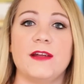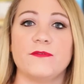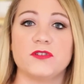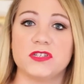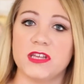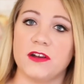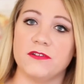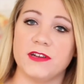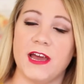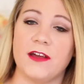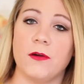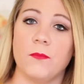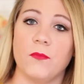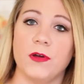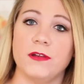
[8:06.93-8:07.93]
never settle
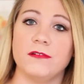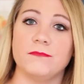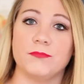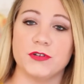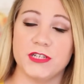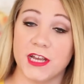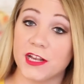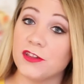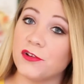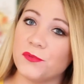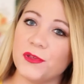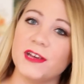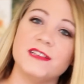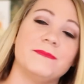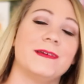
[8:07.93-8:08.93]
down on one particular
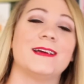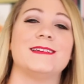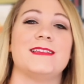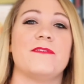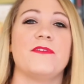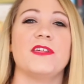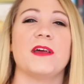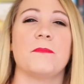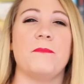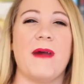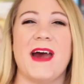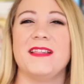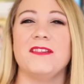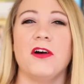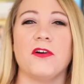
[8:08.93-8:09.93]
place because they feel like
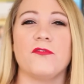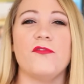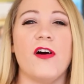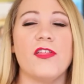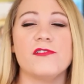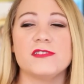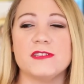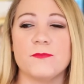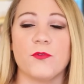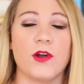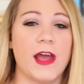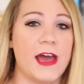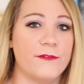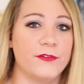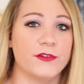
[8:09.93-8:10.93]
bad luck follows them
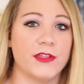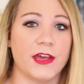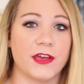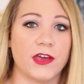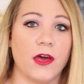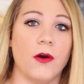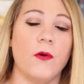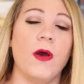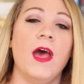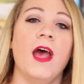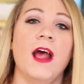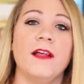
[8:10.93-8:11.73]
wherever they go.